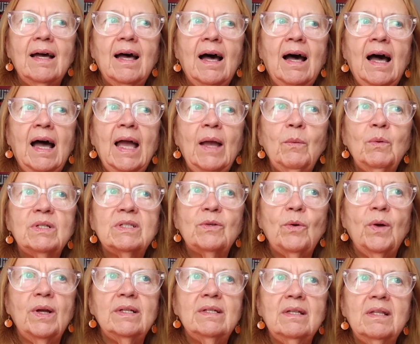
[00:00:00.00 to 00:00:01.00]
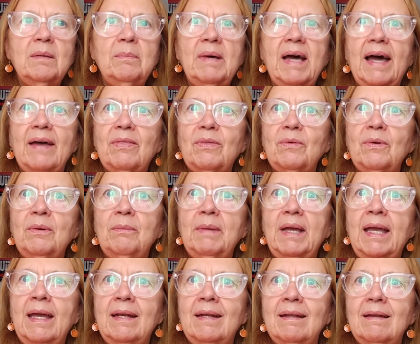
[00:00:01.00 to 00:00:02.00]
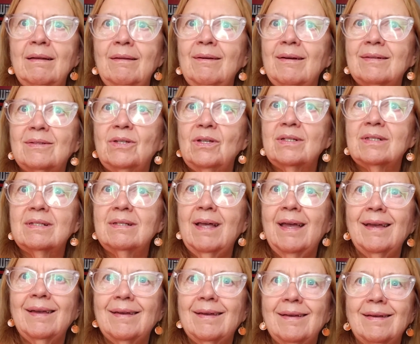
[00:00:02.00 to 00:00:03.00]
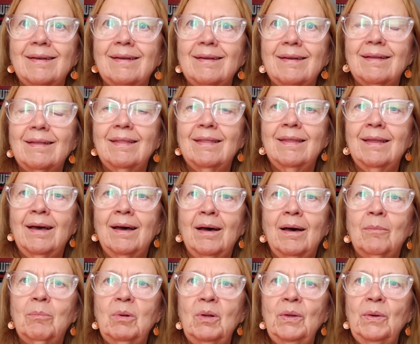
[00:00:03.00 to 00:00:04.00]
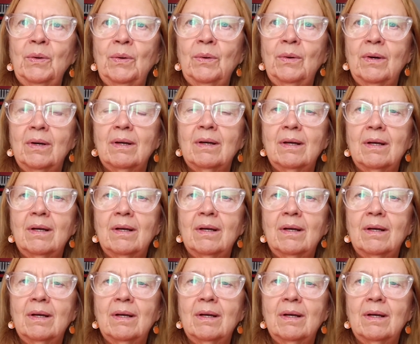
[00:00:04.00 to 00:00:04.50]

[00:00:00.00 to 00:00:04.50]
I was going to the bathroom, and it looked just like the blue